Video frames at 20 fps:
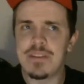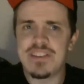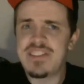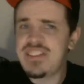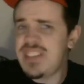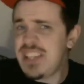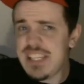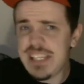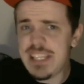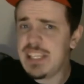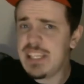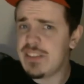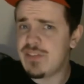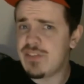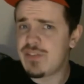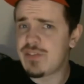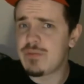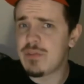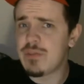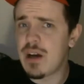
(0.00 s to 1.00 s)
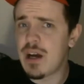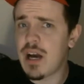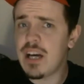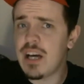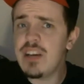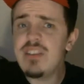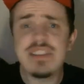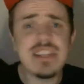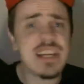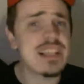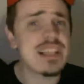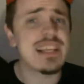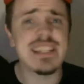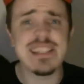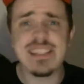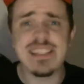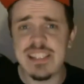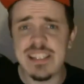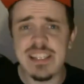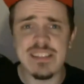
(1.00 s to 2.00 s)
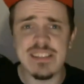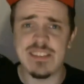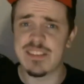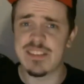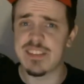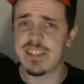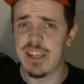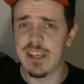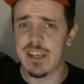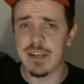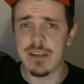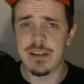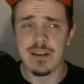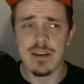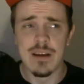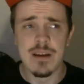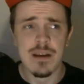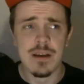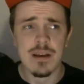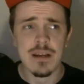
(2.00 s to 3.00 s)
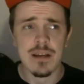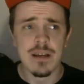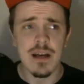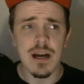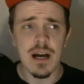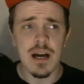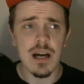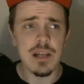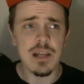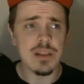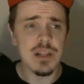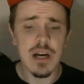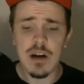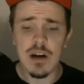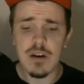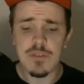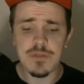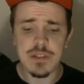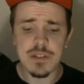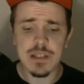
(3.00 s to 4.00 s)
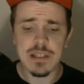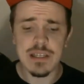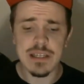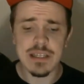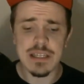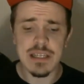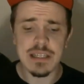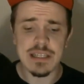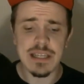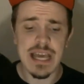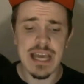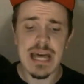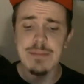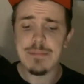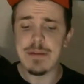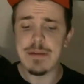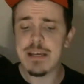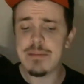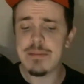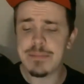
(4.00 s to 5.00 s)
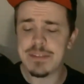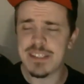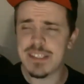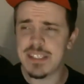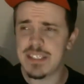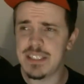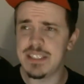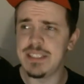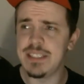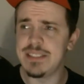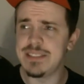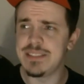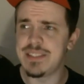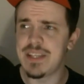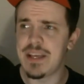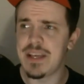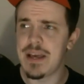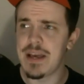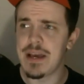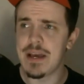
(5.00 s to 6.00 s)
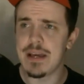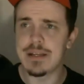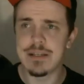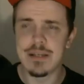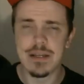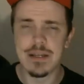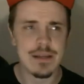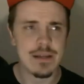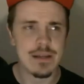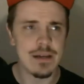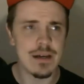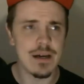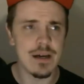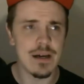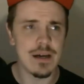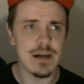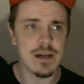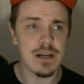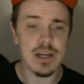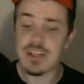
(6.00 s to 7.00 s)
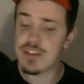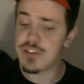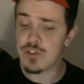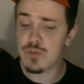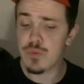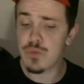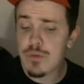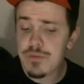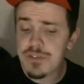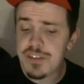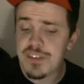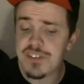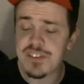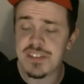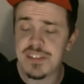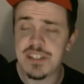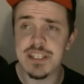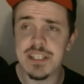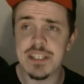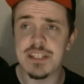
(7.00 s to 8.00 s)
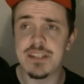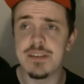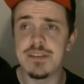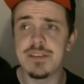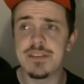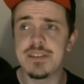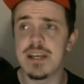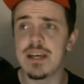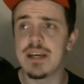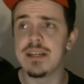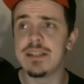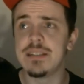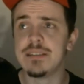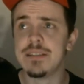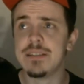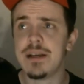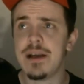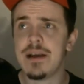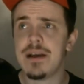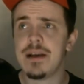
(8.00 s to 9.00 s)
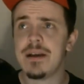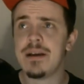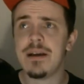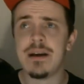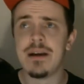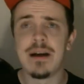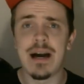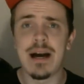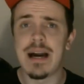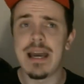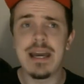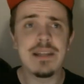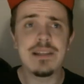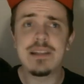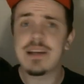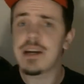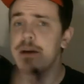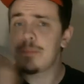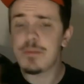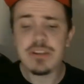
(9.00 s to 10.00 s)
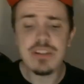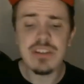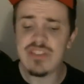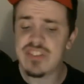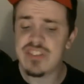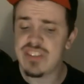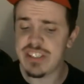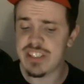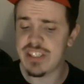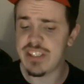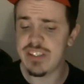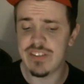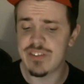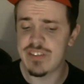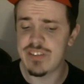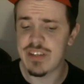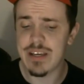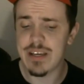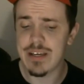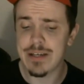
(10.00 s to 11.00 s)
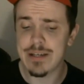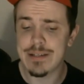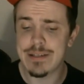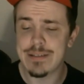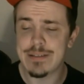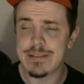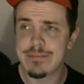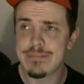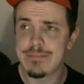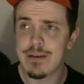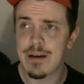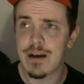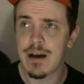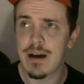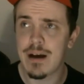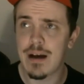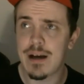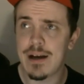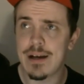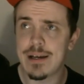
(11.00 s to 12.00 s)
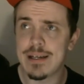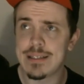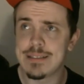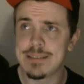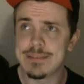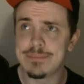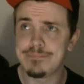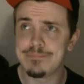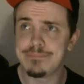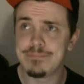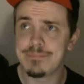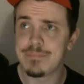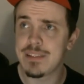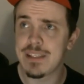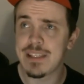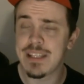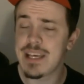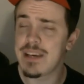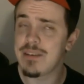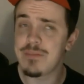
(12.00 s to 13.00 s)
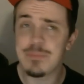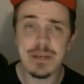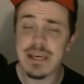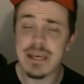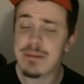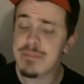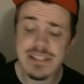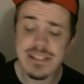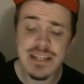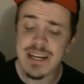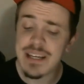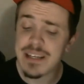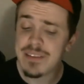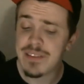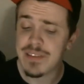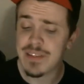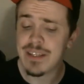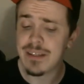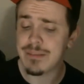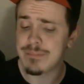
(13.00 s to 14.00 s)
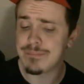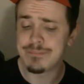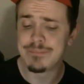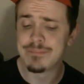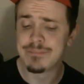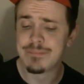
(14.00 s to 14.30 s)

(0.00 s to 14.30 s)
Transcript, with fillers: CDs. I used to collect CDs as a kid. I loved collecting like Eminem CDs and uh, Guns N' Roses CDs, and I had like a bunch of CDs, and uh, it became a dying thing.